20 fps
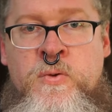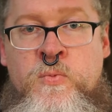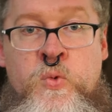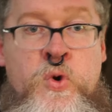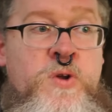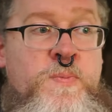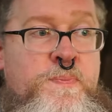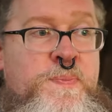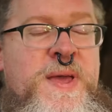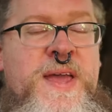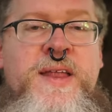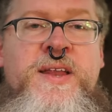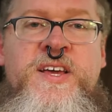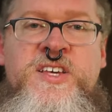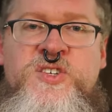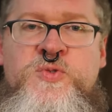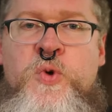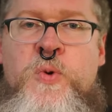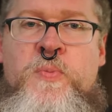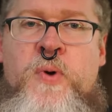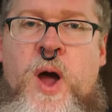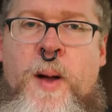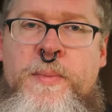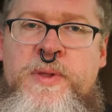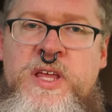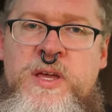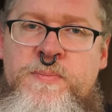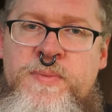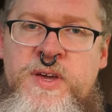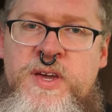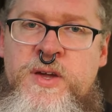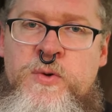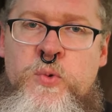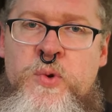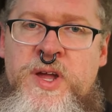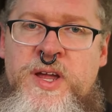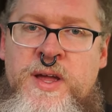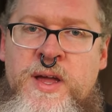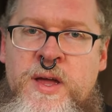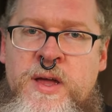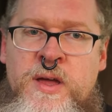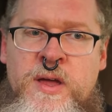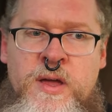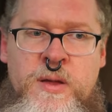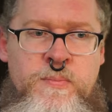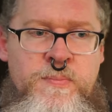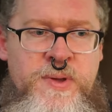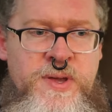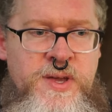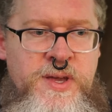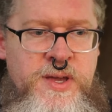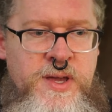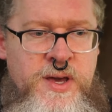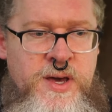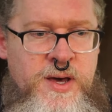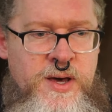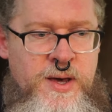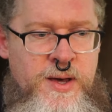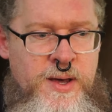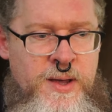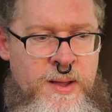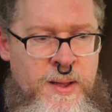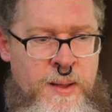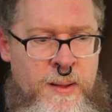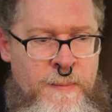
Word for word: Word penis will probably be re, be uh,